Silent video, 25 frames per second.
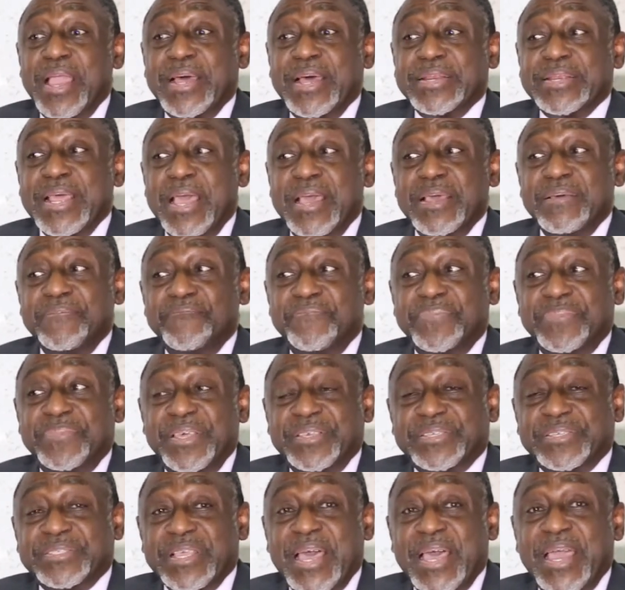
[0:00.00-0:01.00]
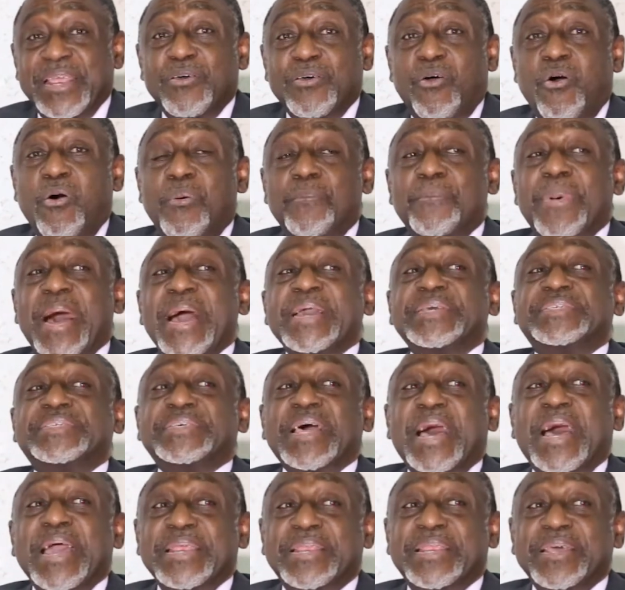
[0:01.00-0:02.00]
at this side or my
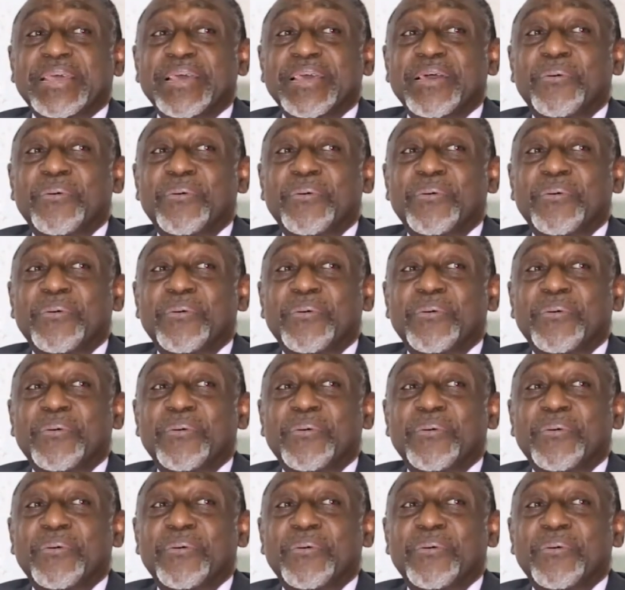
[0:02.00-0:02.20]
side,